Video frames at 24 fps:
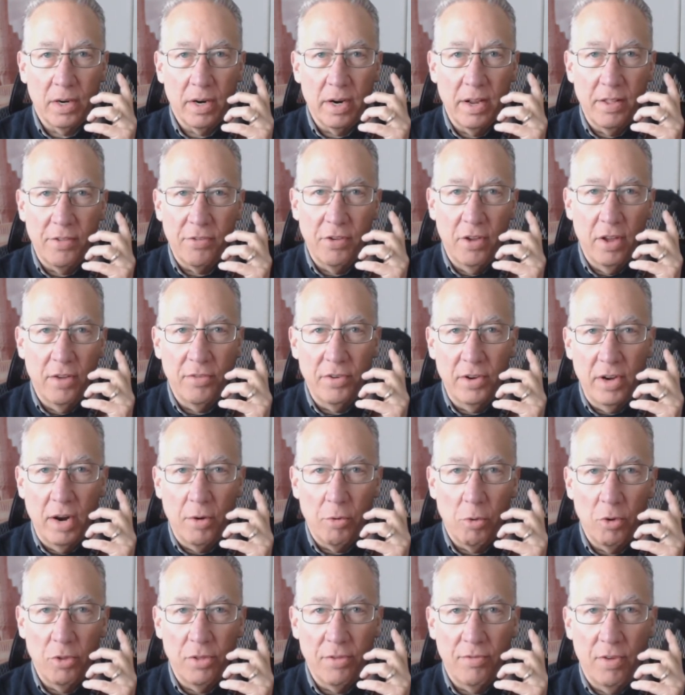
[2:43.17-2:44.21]
All right, so you have a
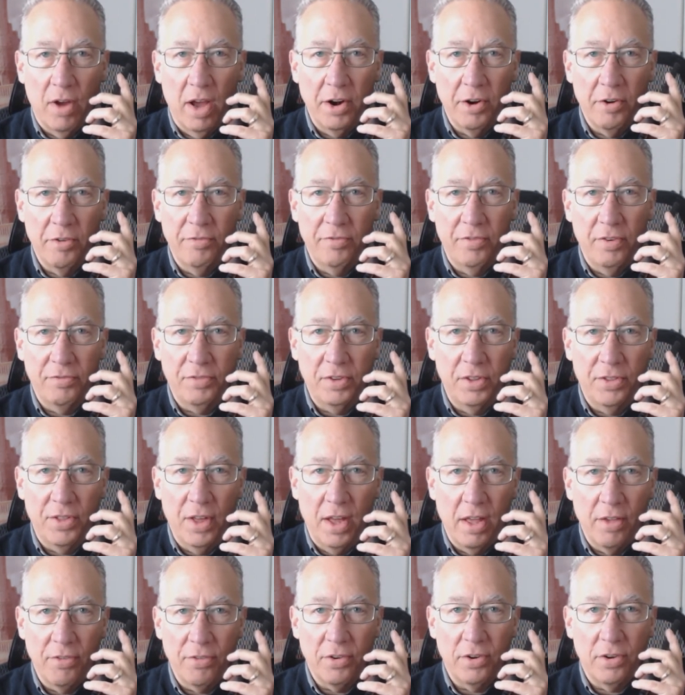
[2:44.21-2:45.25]
net worth of
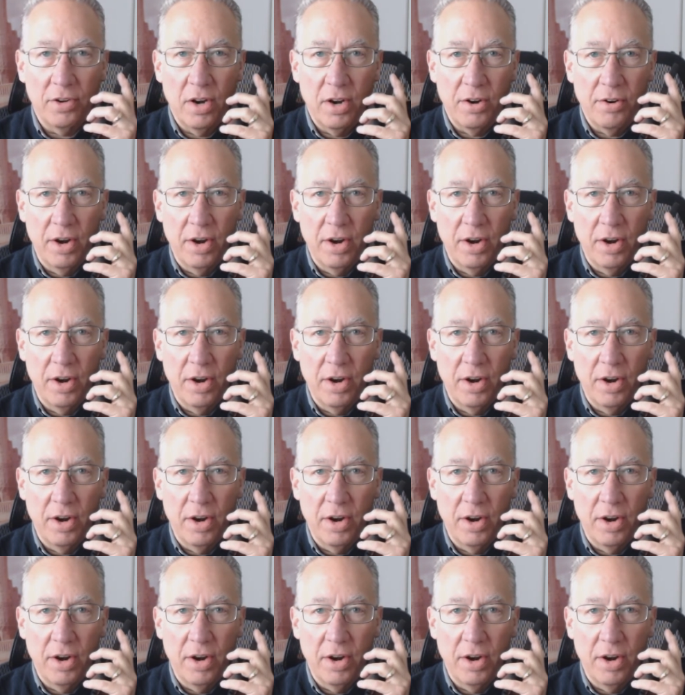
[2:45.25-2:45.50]
150,000.